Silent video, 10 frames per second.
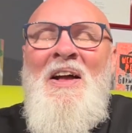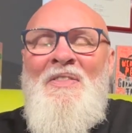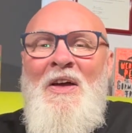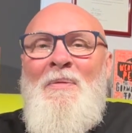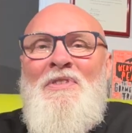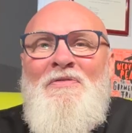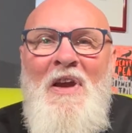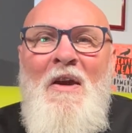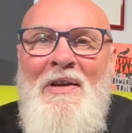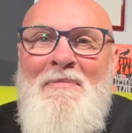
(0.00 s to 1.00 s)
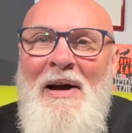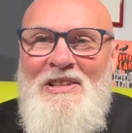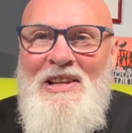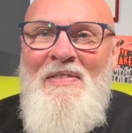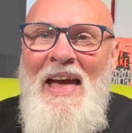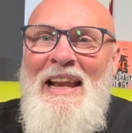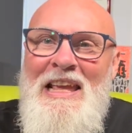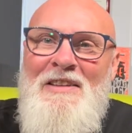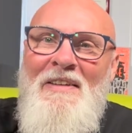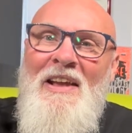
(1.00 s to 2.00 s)
that was very much in that
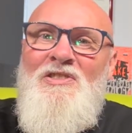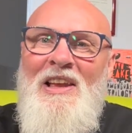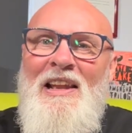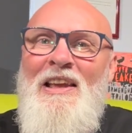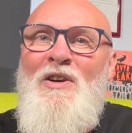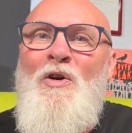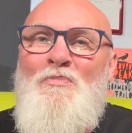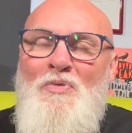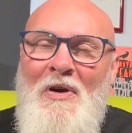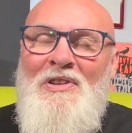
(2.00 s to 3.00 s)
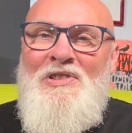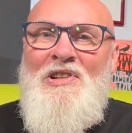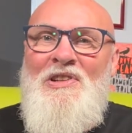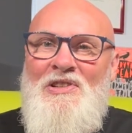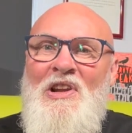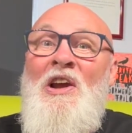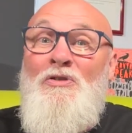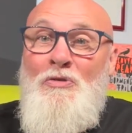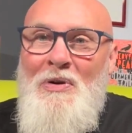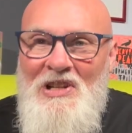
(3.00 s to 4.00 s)
evangelical Protestant
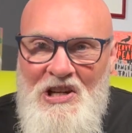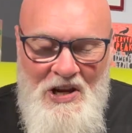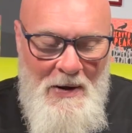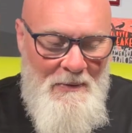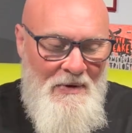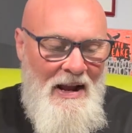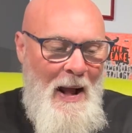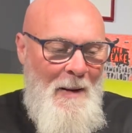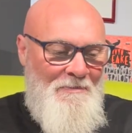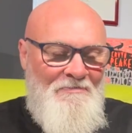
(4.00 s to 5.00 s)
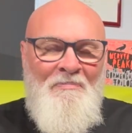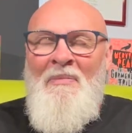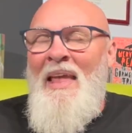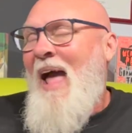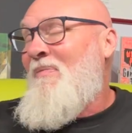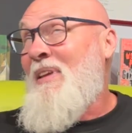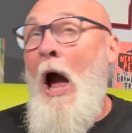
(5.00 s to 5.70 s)
tradition. And the